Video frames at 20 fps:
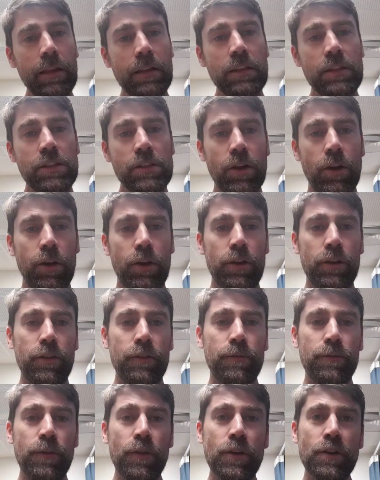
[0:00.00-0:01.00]
So the
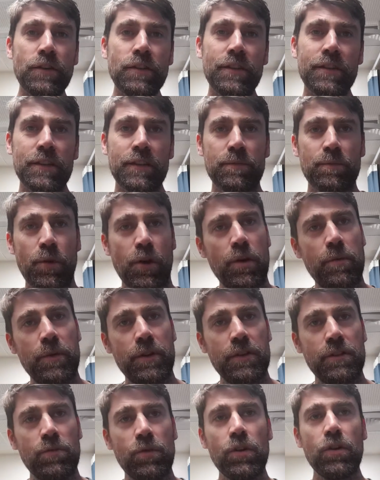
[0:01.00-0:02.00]
first experiment
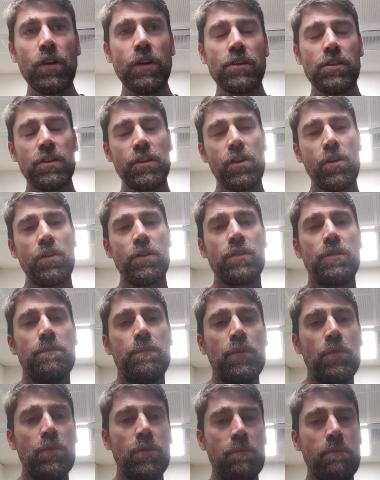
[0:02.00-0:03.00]
is we're actually going to
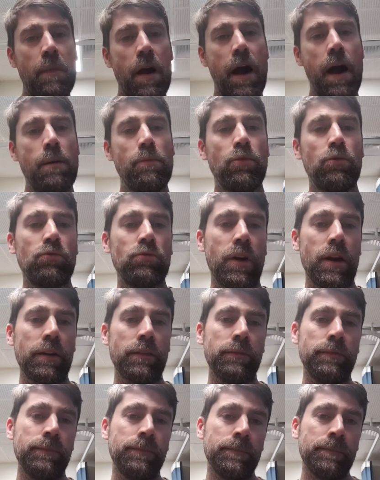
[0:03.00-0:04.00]
build a marble run.
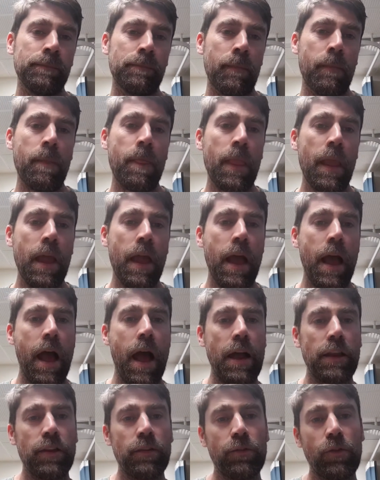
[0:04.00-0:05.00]

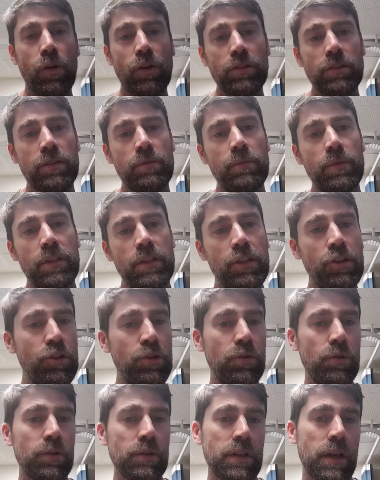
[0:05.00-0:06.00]
And you've got some
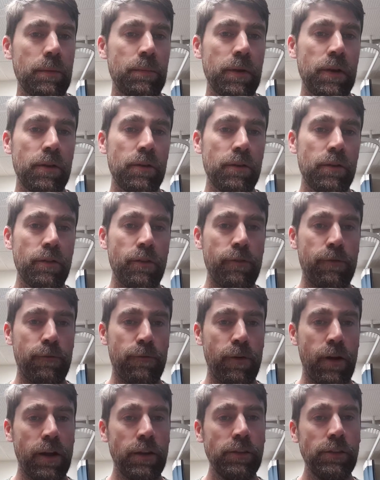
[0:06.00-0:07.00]
materials up here at the
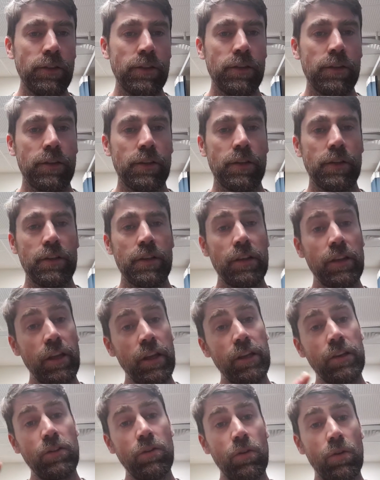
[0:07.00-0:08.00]
front
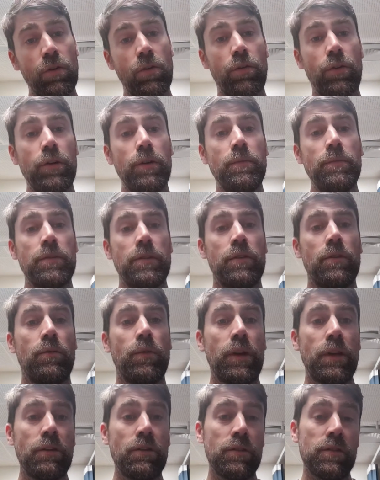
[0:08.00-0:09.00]
in your groups that we
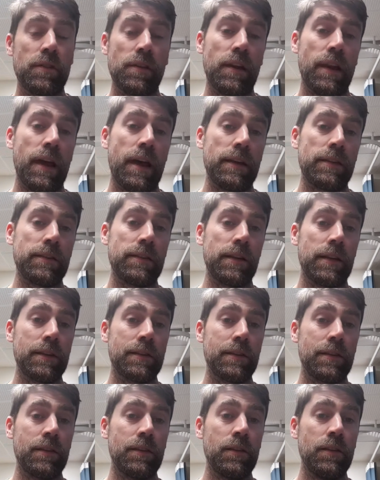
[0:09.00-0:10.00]
used last
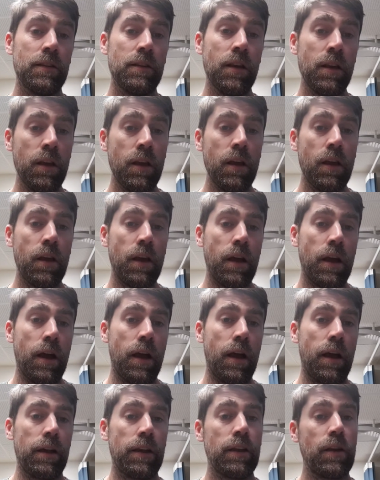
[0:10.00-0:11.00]
lesson.
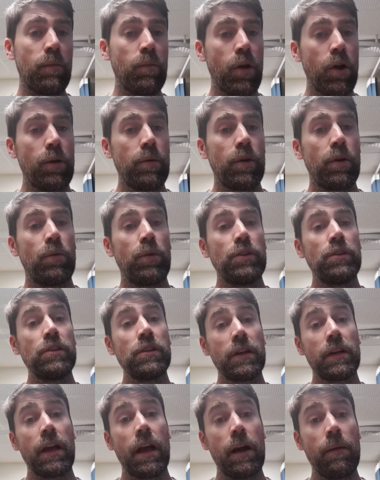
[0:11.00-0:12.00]
In a moment, I want you to
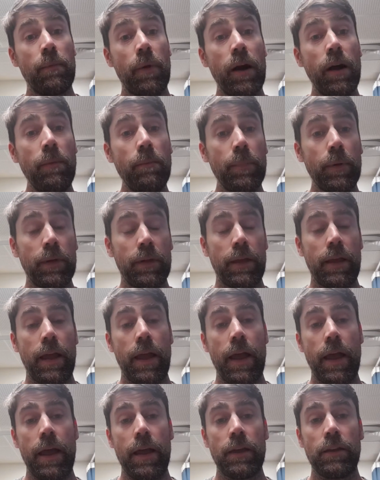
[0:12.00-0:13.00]
come up
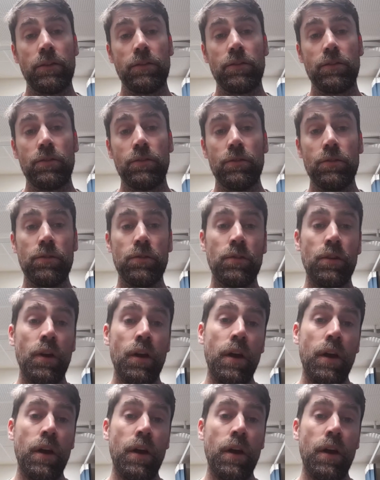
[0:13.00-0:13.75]
and to